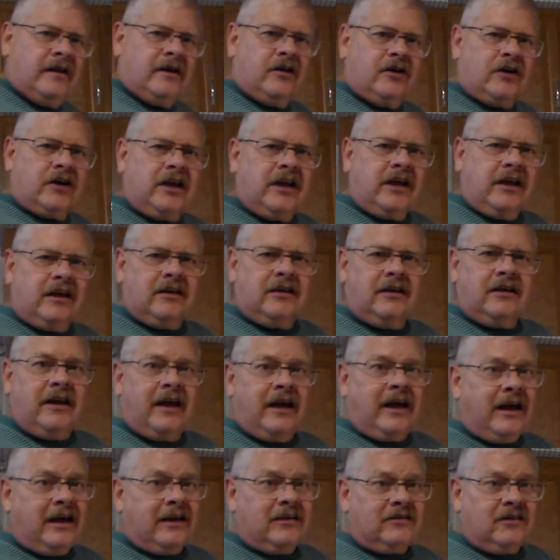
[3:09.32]
there again
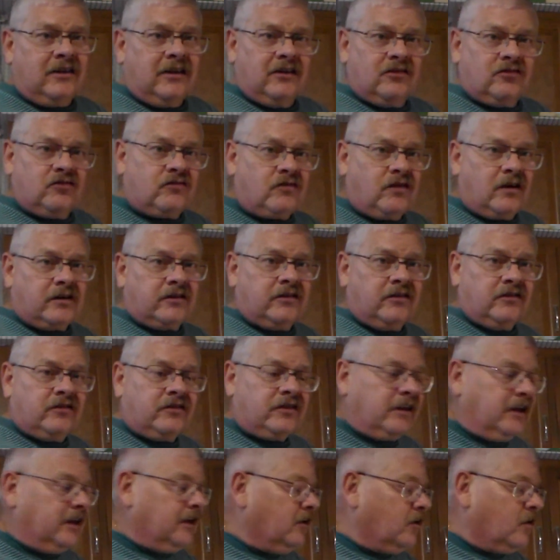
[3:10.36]
as the instructions
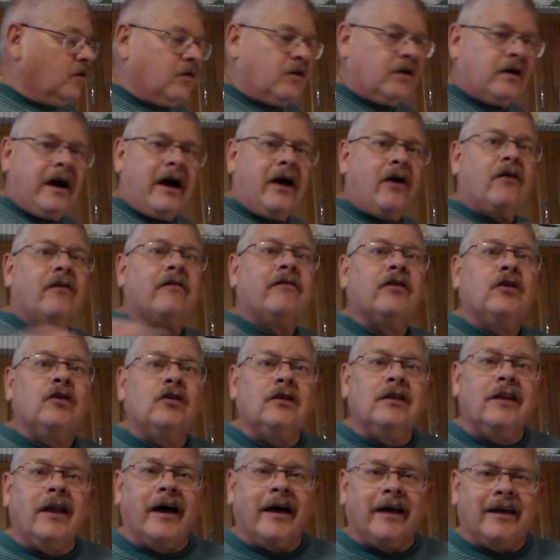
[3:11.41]
say or however
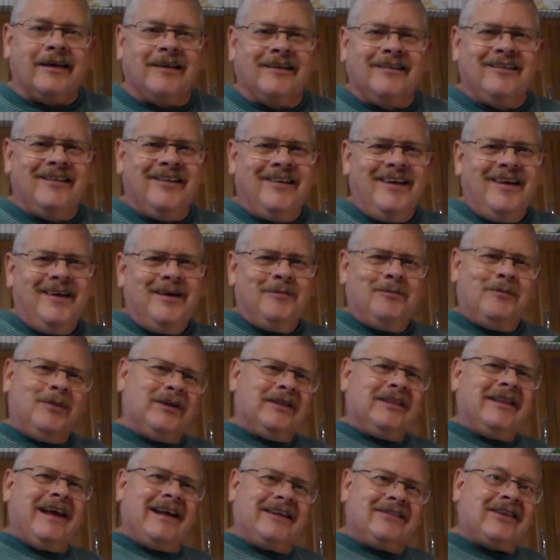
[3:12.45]
you like.
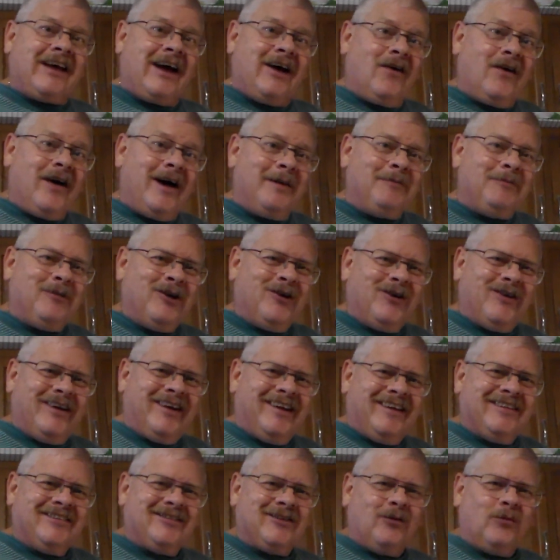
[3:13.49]
But that's how I'm
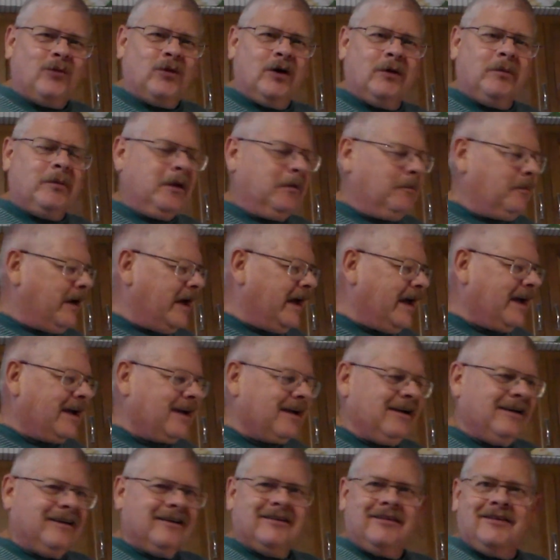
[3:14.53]
doing it. So we'll be
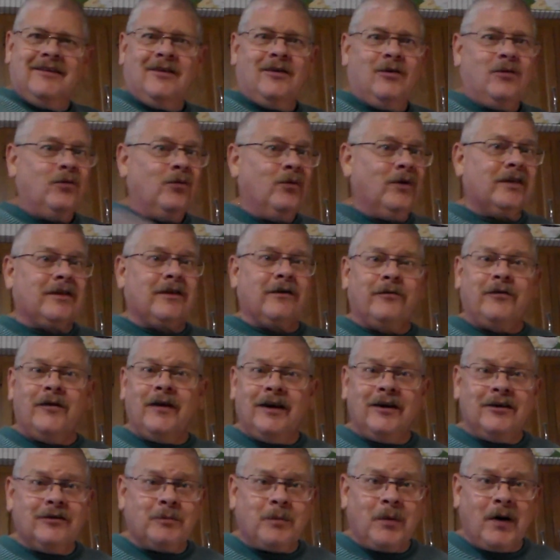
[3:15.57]
back with the
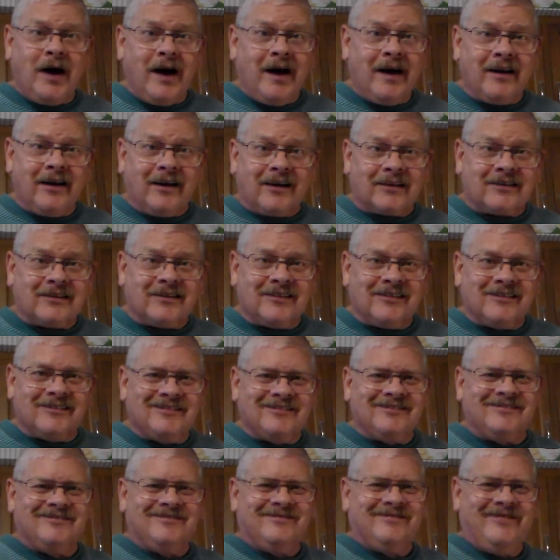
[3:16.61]
finished product.
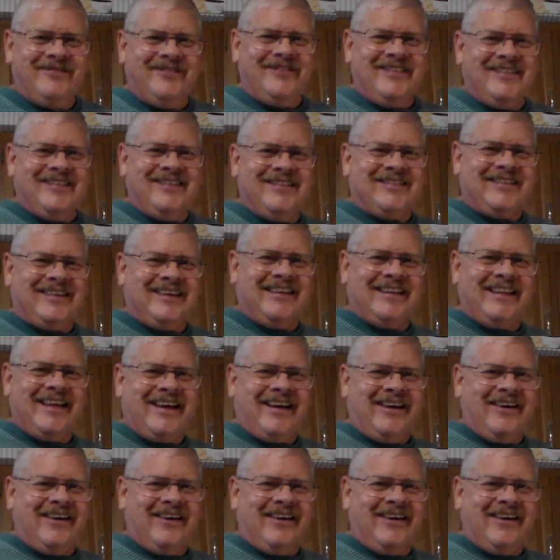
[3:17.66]
See you